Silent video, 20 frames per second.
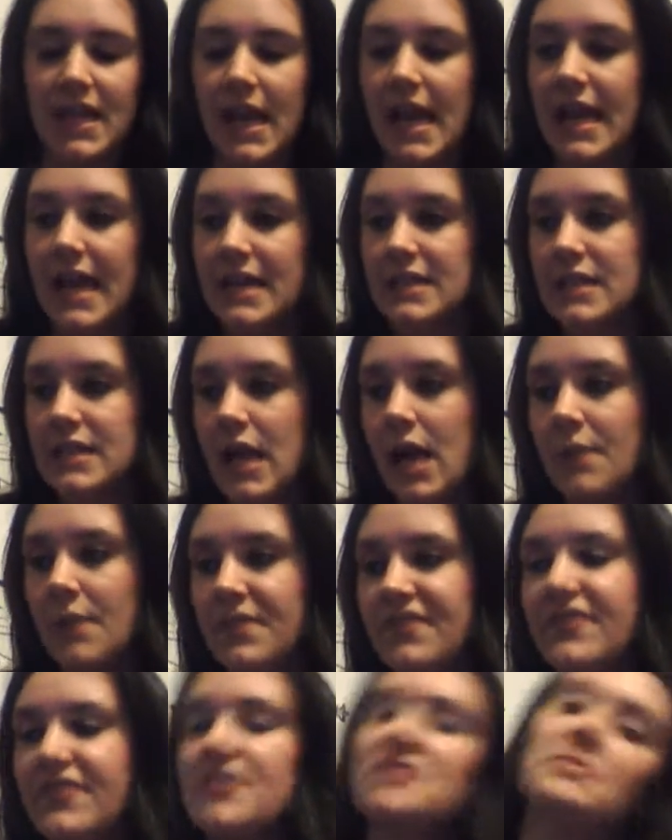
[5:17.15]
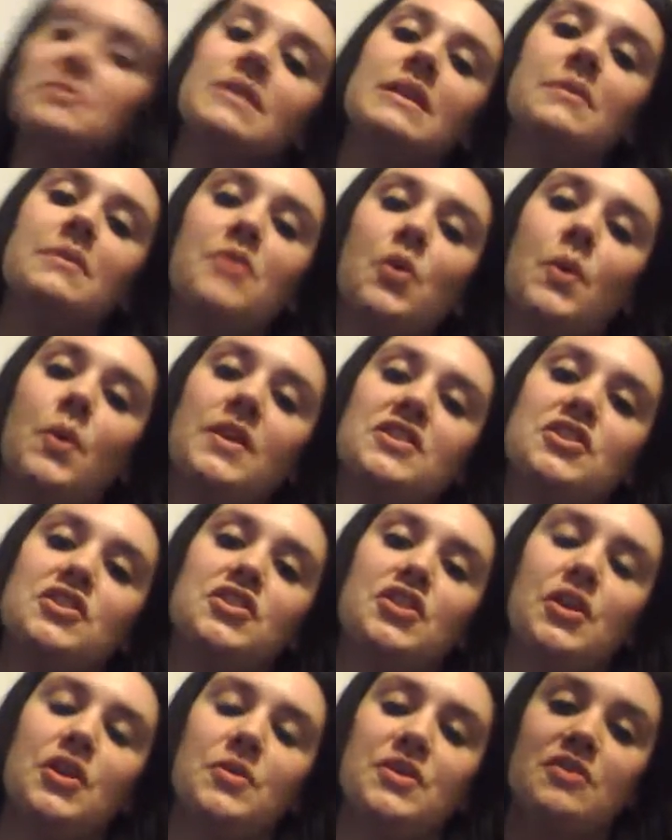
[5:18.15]
And um, the first one I'm going to
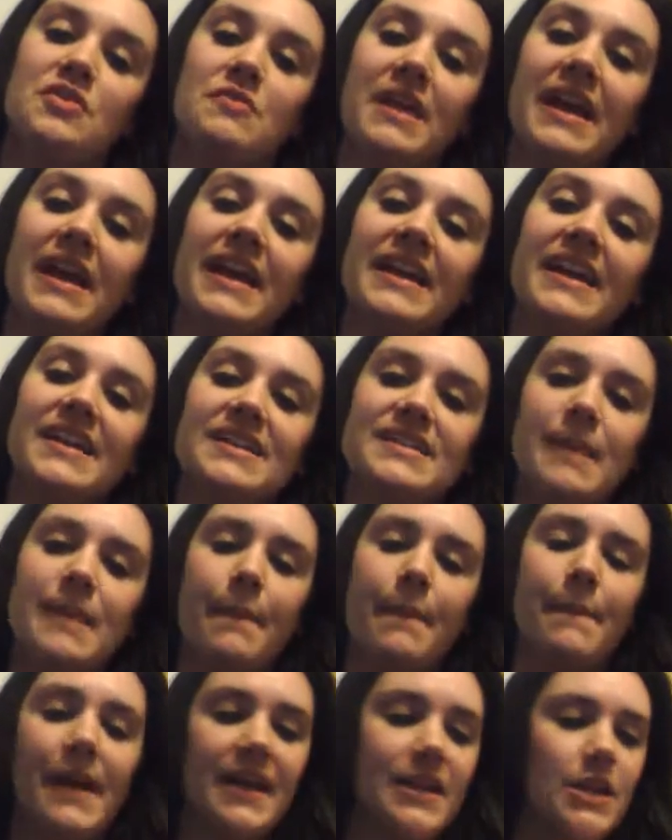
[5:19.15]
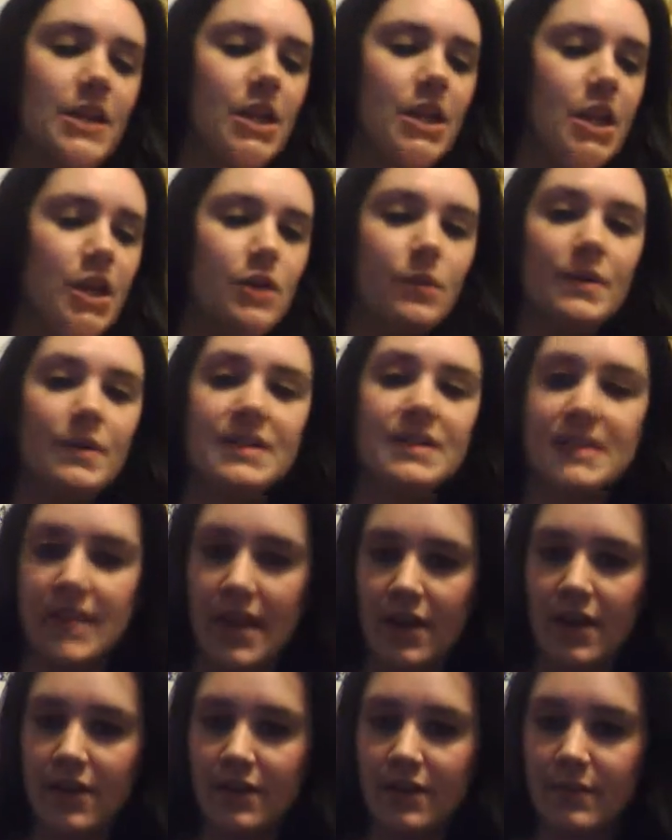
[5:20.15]
show you is my newest
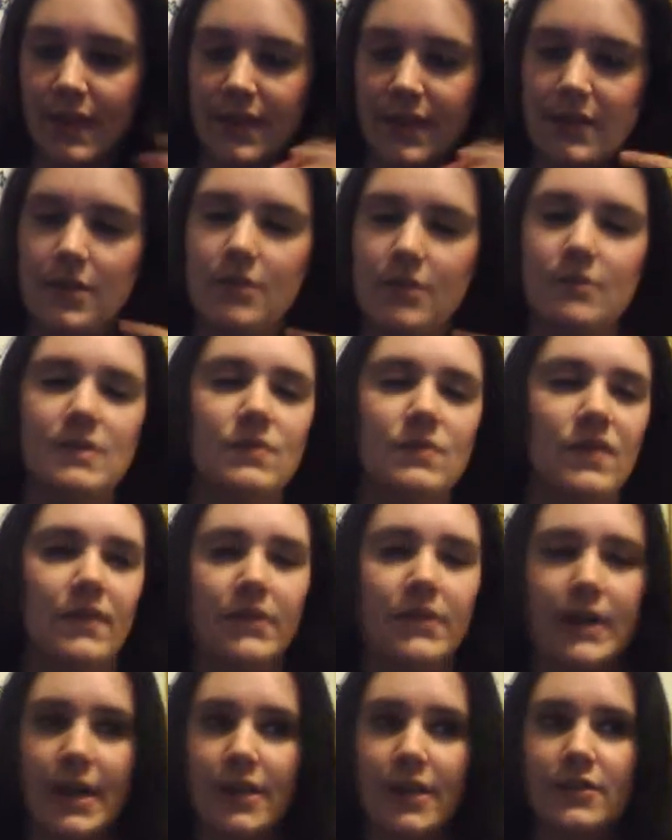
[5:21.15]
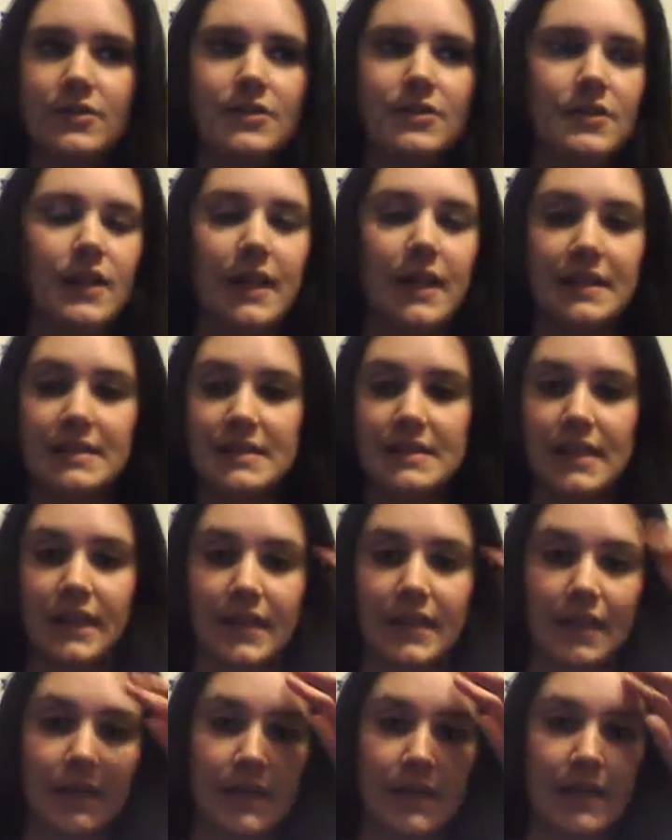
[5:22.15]
character, like newest favorite character. It's
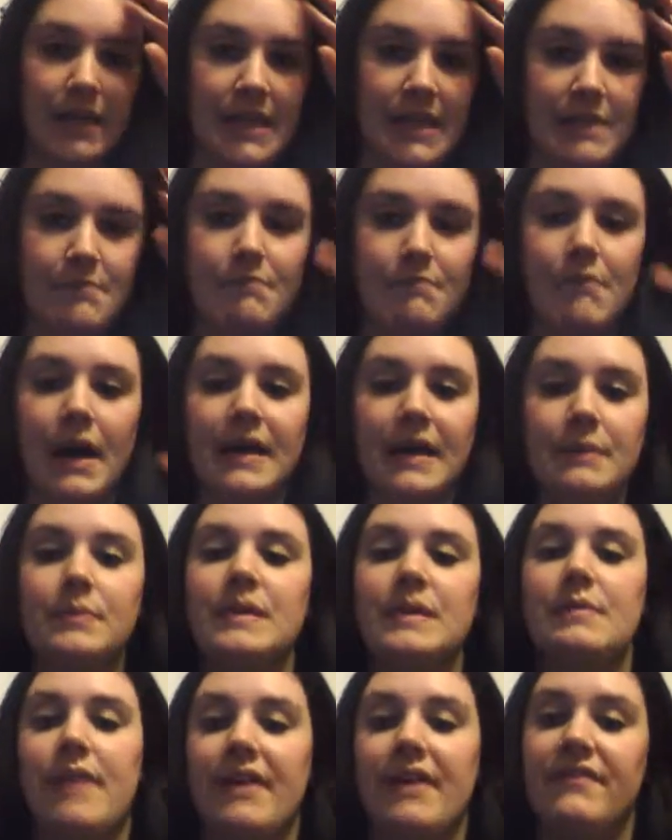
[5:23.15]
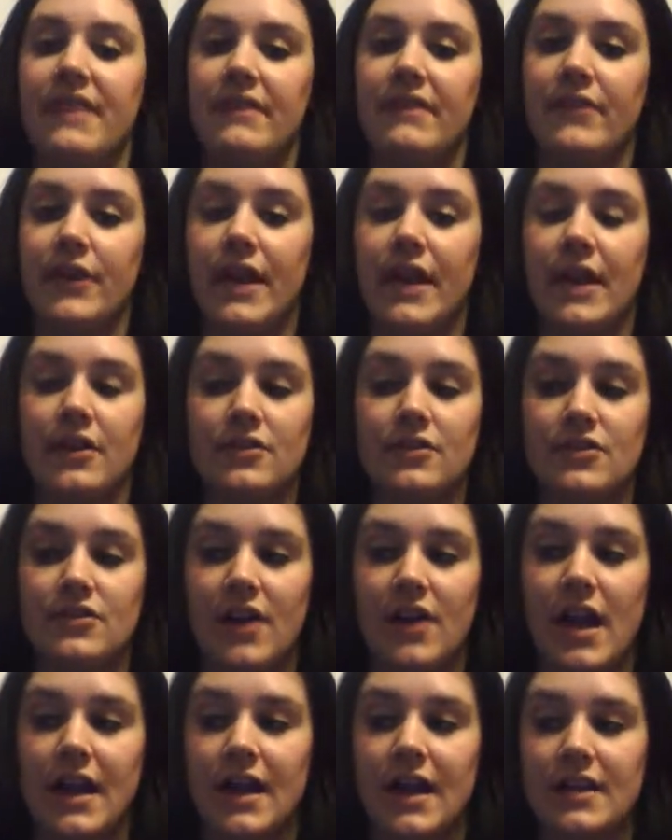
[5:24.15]
like he might be my favorite
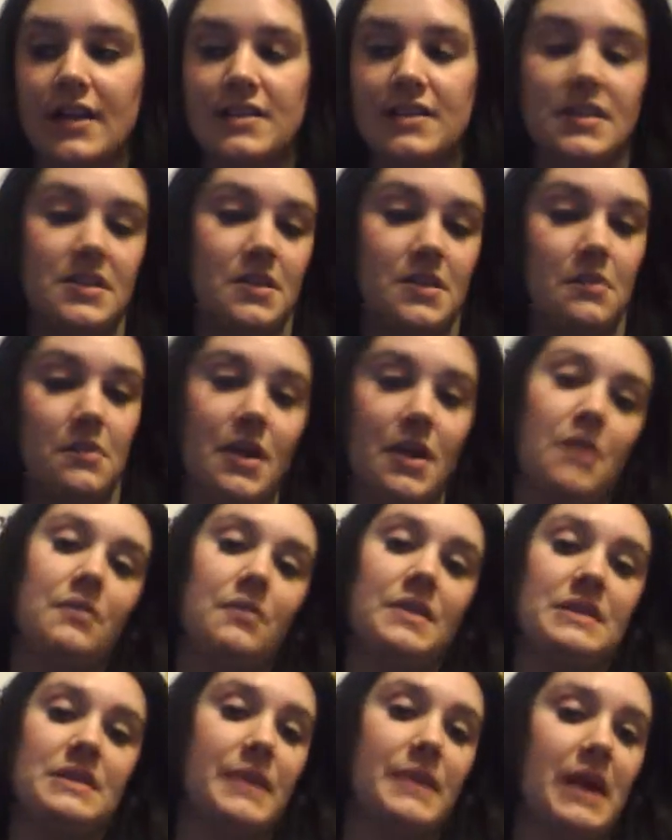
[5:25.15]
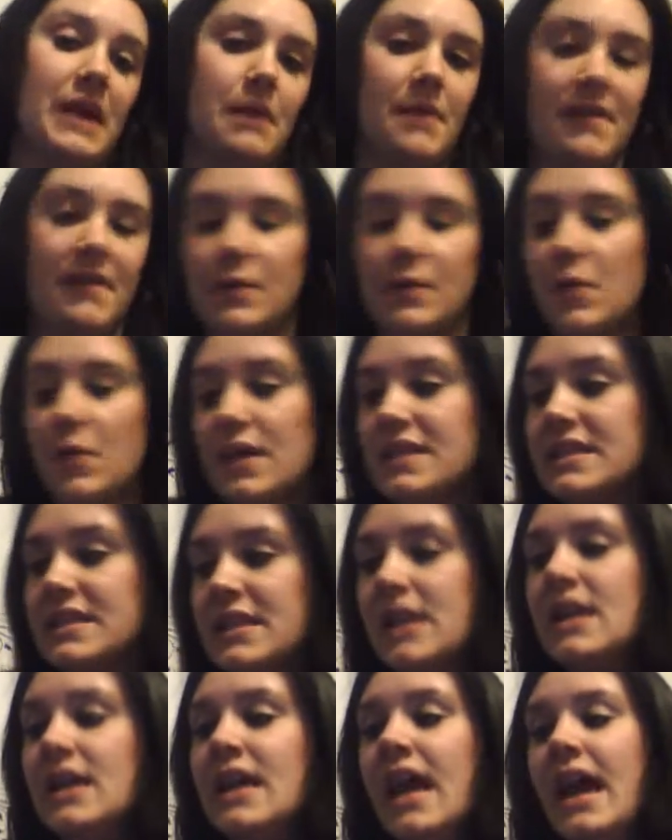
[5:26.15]
character. I honestly don't know. He's become everyone's,
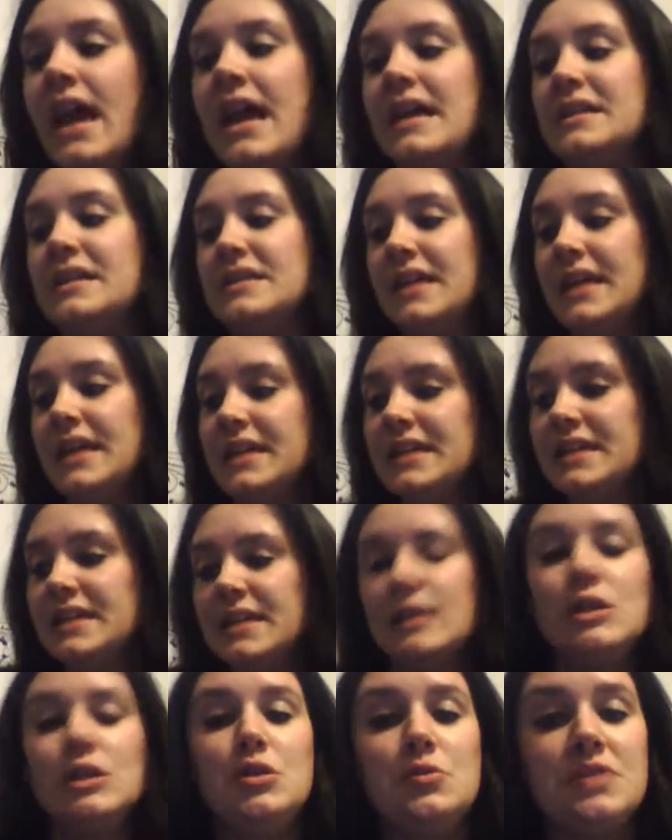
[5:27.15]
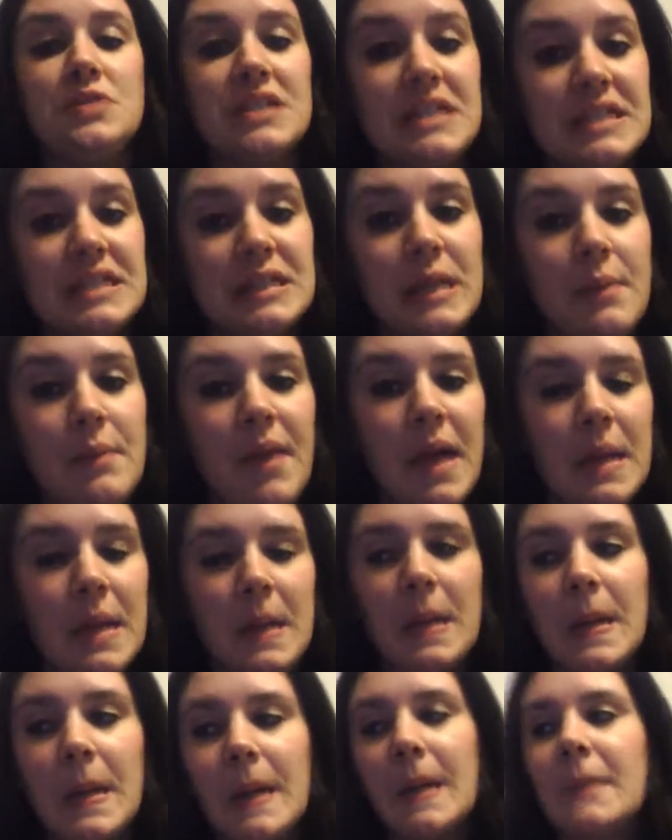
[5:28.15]
and it is Newt
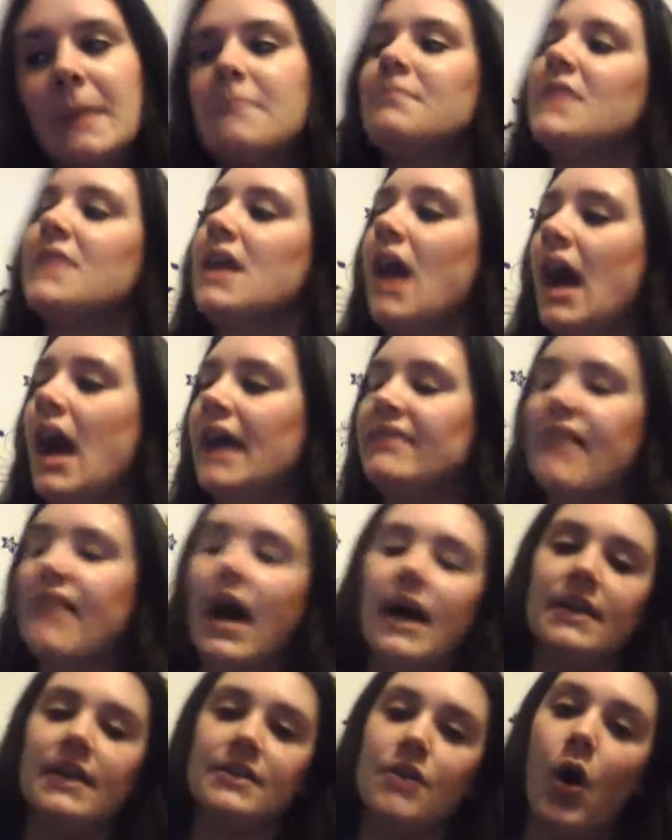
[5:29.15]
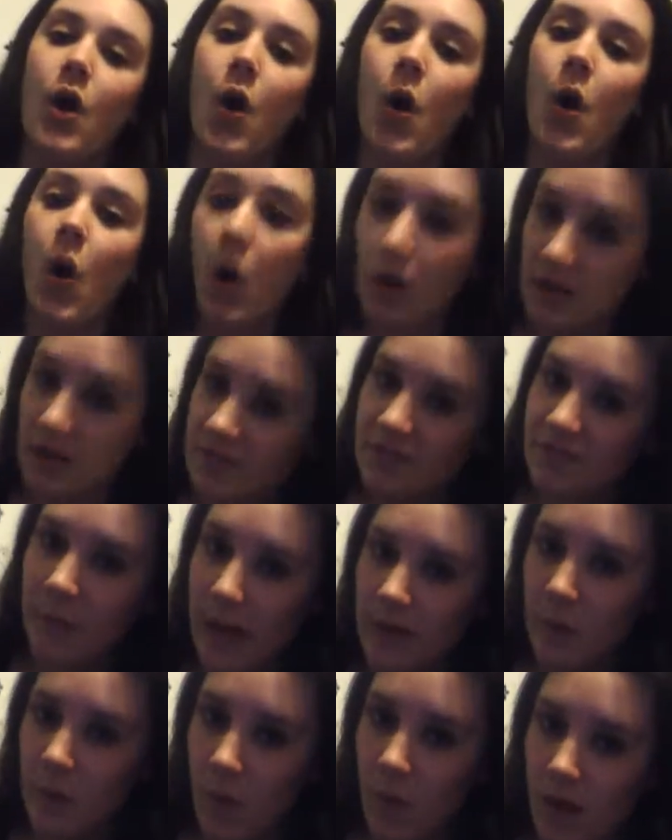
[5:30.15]
Scamander. I've gotten all of
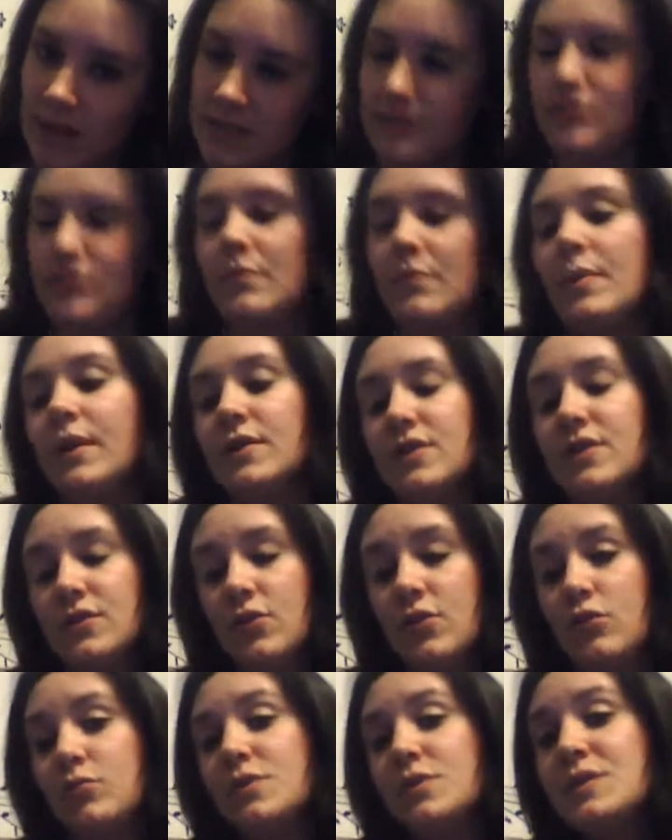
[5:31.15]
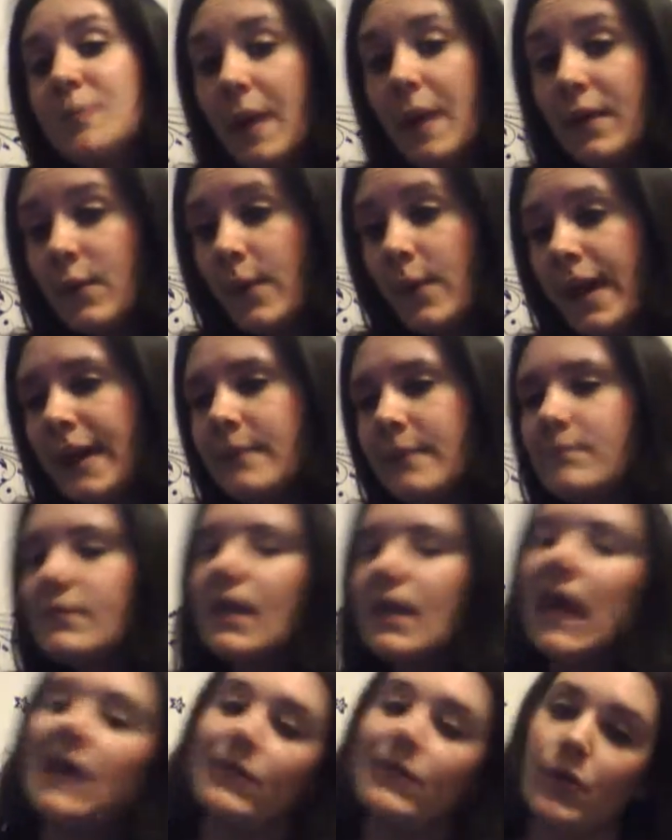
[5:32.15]
my wands from Barnes and Nobles, by the way,
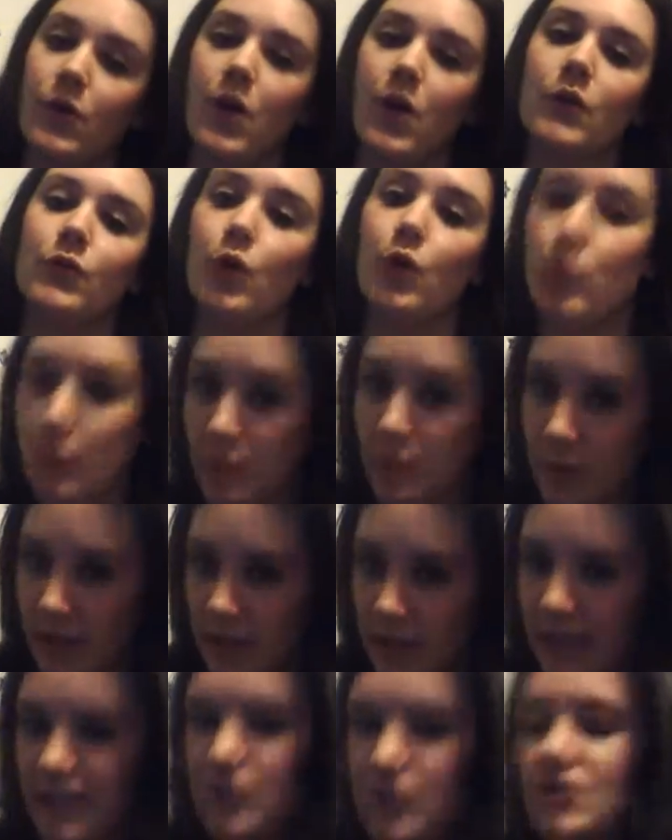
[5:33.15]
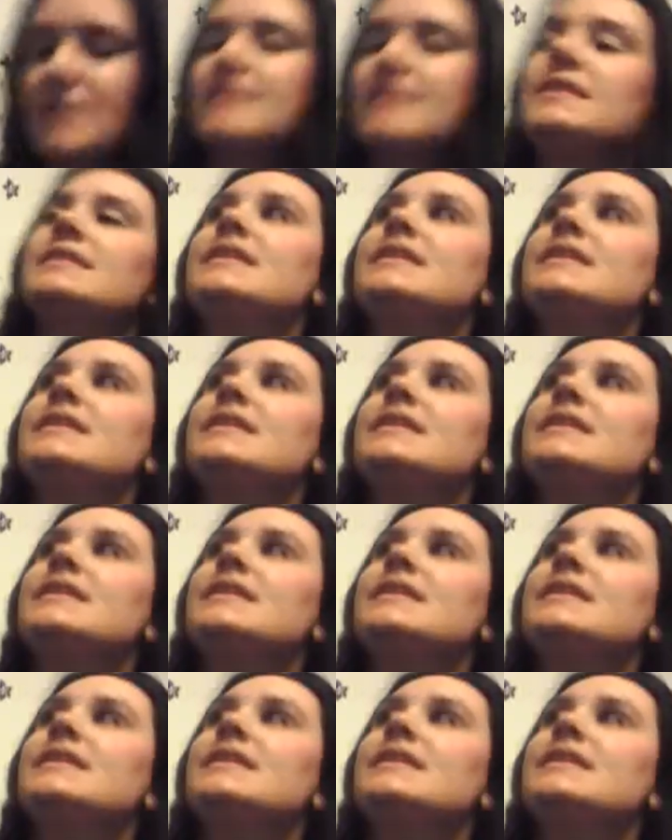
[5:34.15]
and they're all Noble collections.